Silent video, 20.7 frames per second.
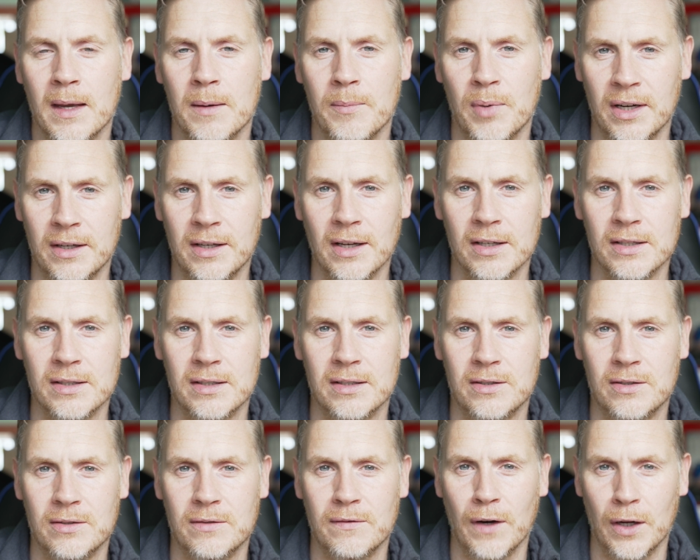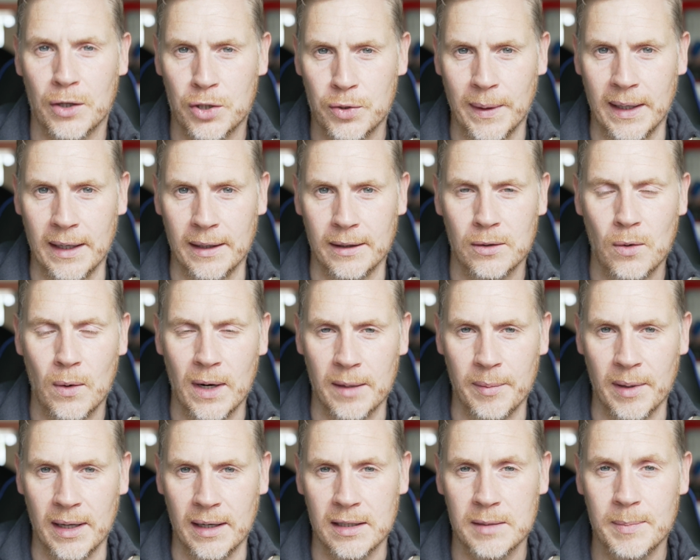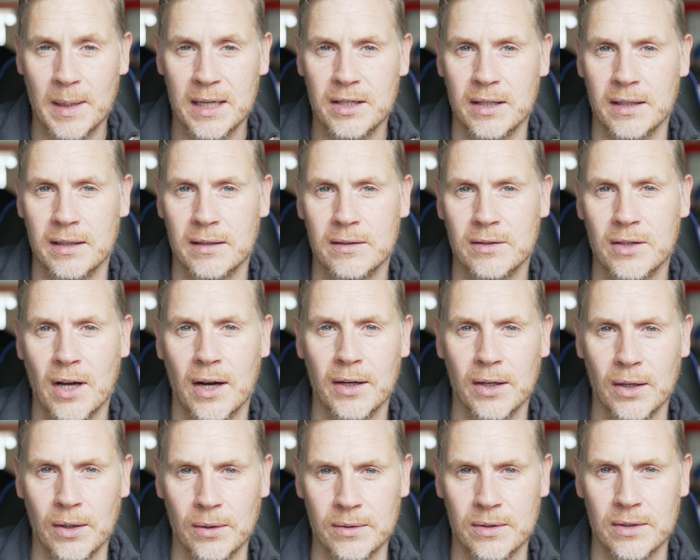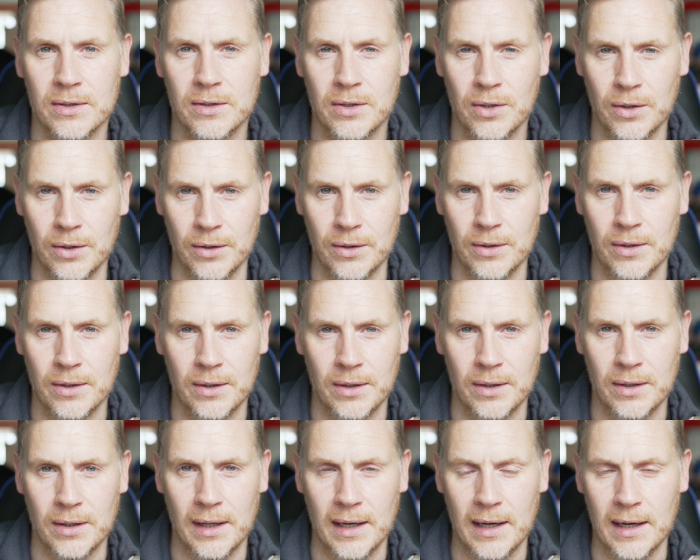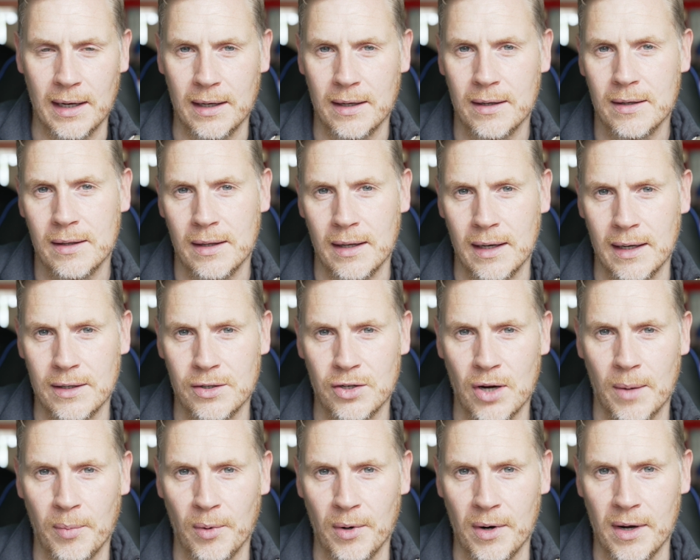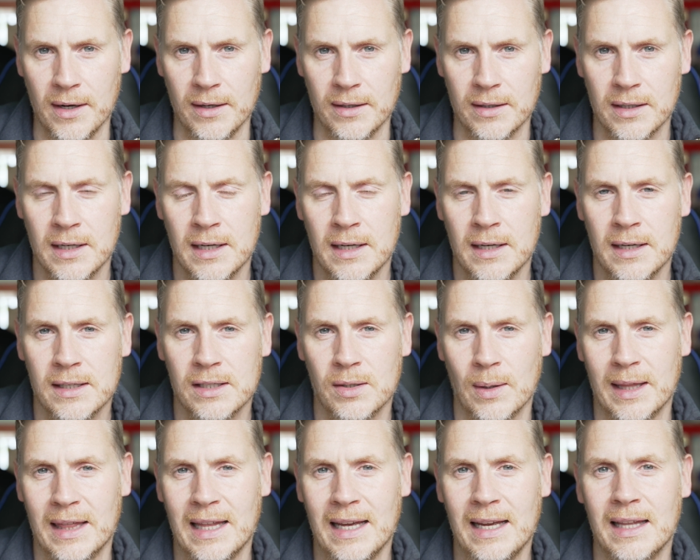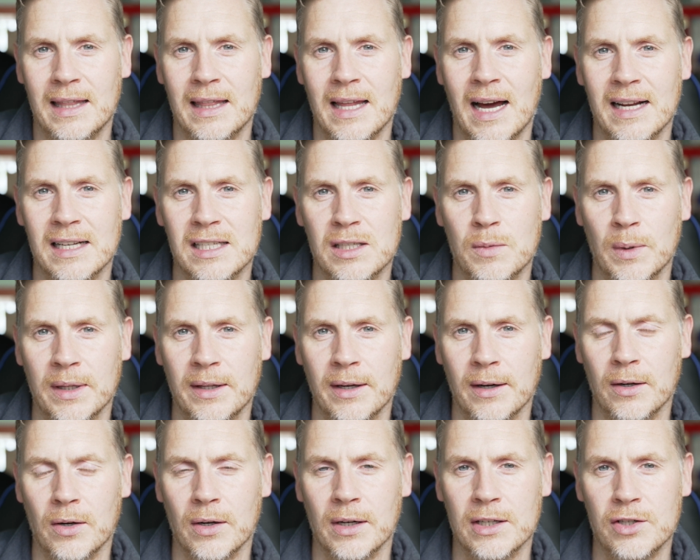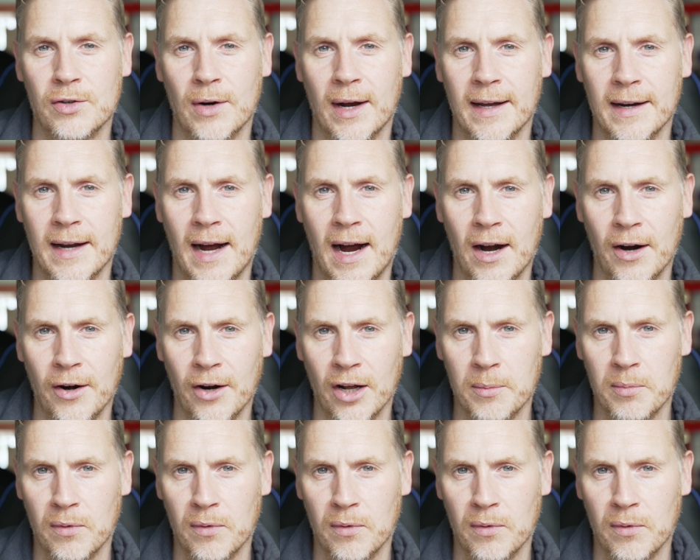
but it does fluctuate quite a bit, especially downloads too. They jump around. So I think that's what they're going to try and iron out